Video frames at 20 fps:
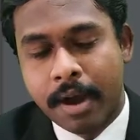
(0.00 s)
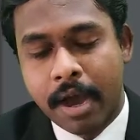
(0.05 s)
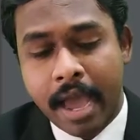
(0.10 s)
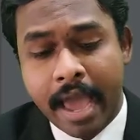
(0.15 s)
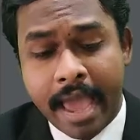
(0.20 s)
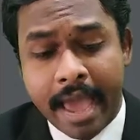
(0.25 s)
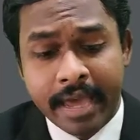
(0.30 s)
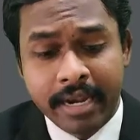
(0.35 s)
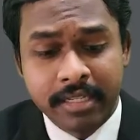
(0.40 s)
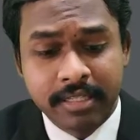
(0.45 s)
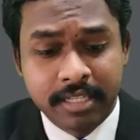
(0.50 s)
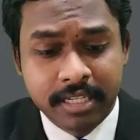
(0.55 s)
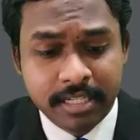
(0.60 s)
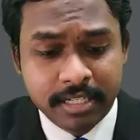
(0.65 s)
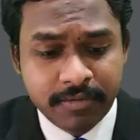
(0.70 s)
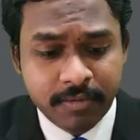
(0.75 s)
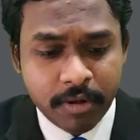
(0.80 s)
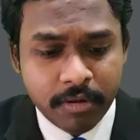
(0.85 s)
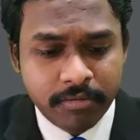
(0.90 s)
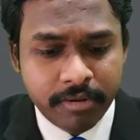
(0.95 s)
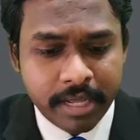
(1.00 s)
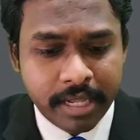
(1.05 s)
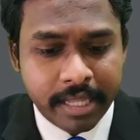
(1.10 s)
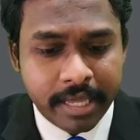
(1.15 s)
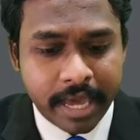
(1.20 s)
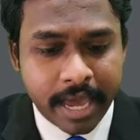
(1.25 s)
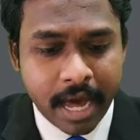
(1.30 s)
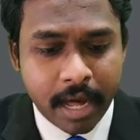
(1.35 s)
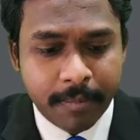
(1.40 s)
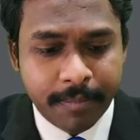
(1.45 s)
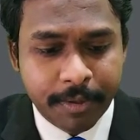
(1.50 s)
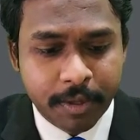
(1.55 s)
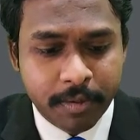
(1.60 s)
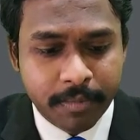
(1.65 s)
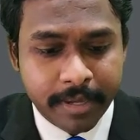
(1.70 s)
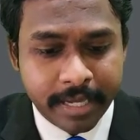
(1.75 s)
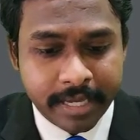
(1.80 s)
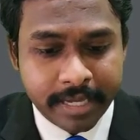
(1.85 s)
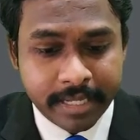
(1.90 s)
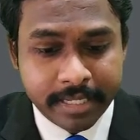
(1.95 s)
And this will really help you,
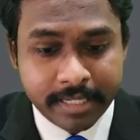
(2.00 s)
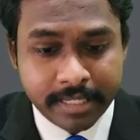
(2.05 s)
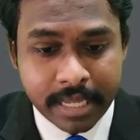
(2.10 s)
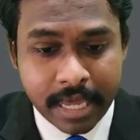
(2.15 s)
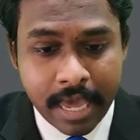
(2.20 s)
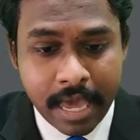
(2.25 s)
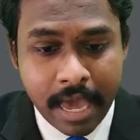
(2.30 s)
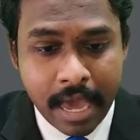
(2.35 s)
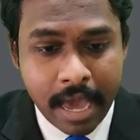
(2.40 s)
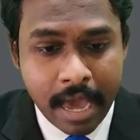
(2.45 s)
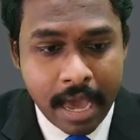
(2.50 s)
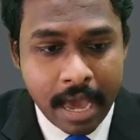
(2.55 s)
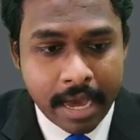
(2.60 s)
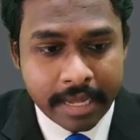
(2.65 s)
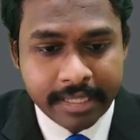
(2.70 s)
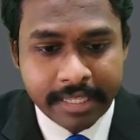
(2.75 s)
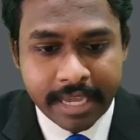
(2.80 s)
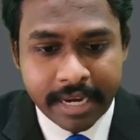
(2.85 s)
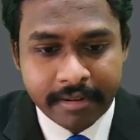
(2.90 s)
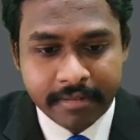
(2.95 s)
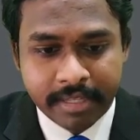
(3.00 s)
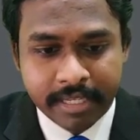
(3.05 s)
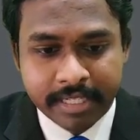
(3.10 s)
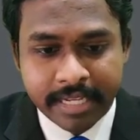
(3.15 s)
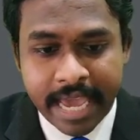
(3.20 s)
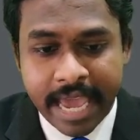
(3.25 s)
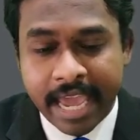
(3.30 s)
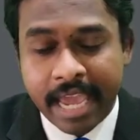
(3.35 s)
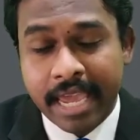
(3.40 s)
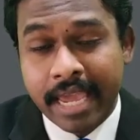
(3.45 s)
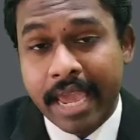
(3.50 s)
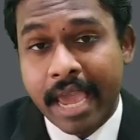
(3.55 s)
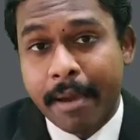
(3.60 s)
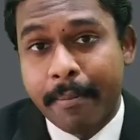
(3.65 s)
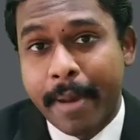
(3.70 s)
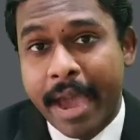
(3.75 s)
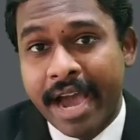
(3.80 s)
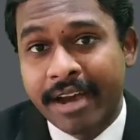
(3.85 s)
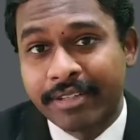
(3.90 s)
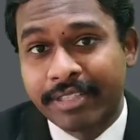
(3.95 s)
because at the end of the day,
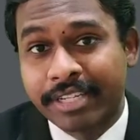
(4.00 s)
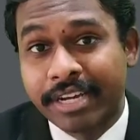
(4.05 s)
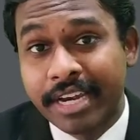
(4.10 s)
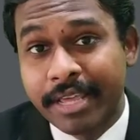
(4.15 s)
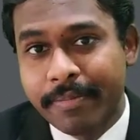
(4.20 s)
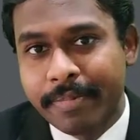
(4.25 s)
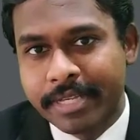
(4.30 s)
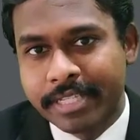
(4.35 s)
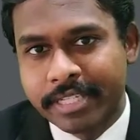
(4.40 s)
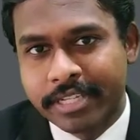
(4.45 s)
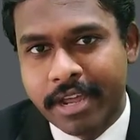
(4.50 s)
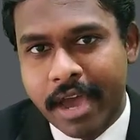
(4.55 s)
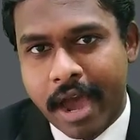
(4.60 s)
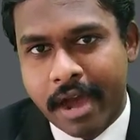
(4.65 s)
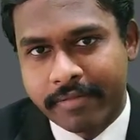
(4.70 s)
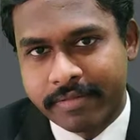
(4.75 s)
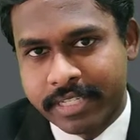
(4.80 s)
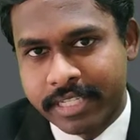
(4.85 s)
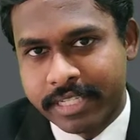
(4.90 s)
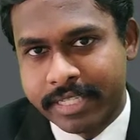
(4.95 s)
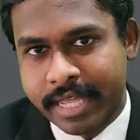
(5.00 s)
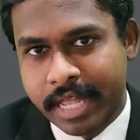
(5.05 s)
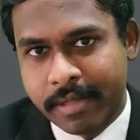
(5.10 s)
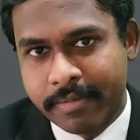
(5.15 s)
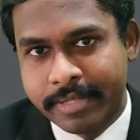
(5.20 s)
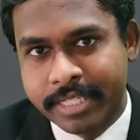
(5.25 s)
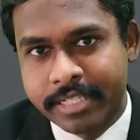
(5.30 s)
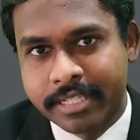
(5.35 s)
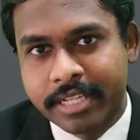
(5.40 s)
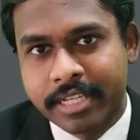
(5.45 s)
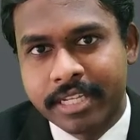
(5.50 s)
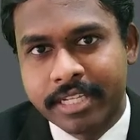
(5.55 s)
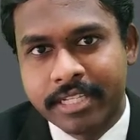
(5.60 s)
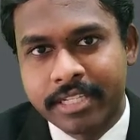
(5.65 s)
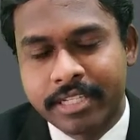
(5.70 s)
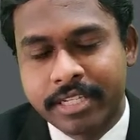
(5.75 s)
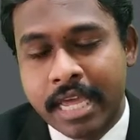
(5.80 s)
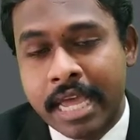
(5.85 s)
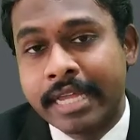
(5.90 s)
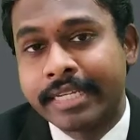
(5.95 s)
about 30% of the syllabus
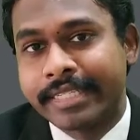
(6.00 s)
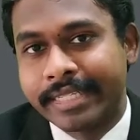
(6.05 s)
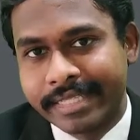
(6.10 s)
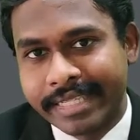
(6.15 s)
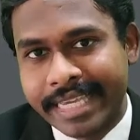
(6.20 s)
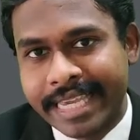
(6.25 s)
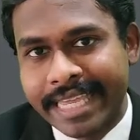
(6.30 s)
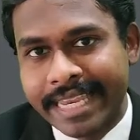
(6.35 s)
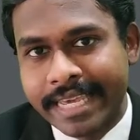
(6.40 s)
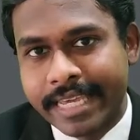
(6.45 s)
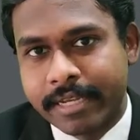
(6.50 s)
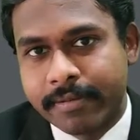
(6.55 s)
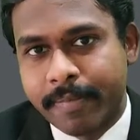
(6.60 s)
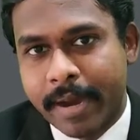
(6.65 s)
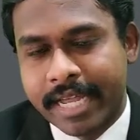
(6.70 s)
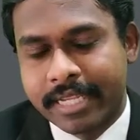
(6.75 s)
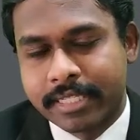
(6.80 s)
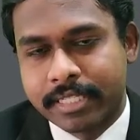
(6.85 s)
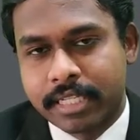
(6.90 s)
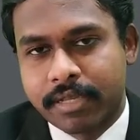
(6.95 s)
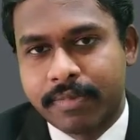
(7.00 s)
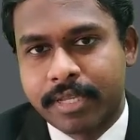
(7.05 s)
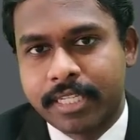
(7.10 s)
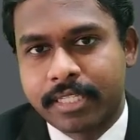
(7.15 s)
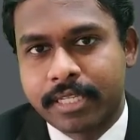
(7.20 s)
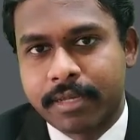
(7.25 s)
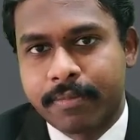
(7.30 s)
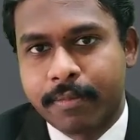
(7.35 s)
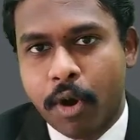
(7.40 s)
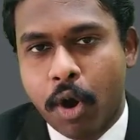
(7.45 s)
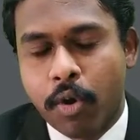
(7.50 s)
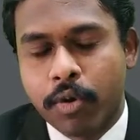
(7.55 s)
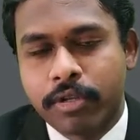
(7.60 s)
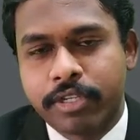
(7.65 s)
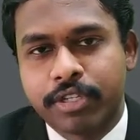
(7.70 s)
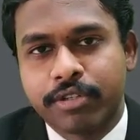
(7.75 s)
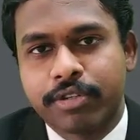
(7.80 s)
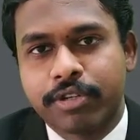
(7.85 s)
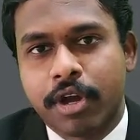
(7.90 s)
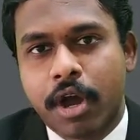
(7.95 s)
is deleted by the CBSE board
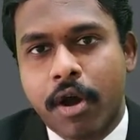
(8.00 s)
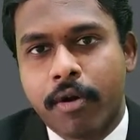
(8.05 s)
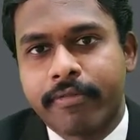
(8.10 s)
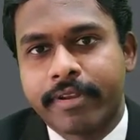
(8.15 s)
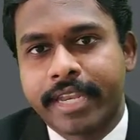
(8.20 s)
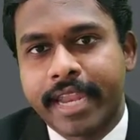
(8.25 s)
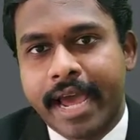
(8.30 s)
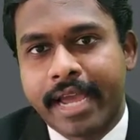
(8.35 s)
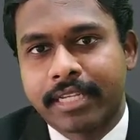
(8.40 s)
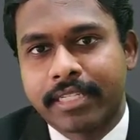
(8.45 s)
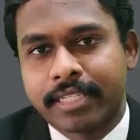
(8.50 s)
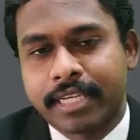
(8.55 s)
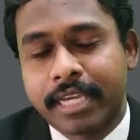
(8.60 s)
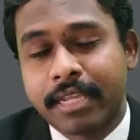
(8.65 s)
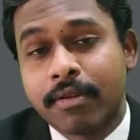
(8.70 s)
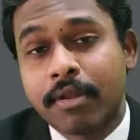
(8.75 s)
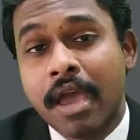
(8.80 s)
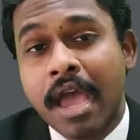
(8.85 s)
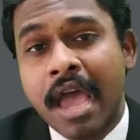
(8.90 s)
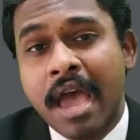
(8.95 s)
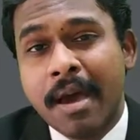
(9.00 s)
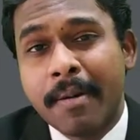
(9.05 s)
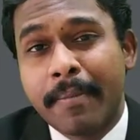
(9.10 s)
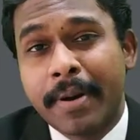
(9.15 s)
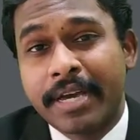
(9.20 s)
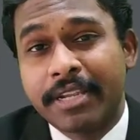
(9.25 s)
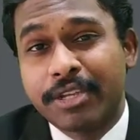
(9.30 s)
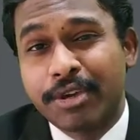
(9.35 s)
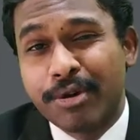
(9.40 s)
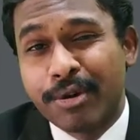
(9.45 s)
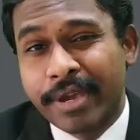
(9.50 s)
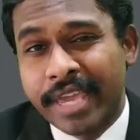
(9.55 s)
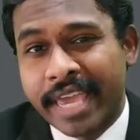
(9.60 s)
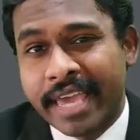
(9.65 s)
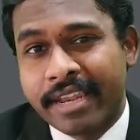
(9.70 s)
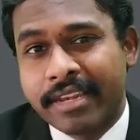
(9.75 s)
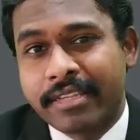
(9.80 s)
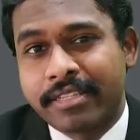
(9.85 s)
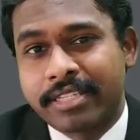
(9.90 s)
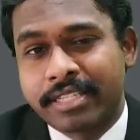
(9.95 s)
due to COVID-19, but you
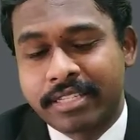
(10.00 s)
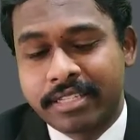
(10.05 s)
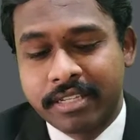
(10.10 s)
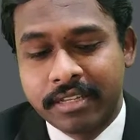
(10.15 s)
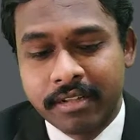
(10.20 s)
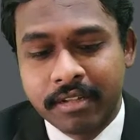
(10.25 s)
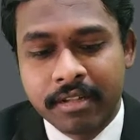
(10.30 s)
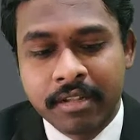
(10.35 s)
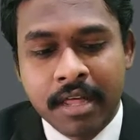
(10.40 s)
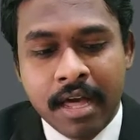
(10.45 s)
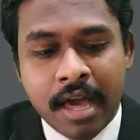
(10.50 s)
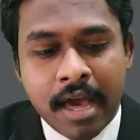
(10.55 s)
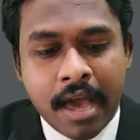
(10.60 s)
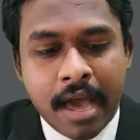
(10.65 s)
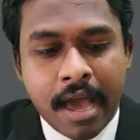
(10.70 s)
can still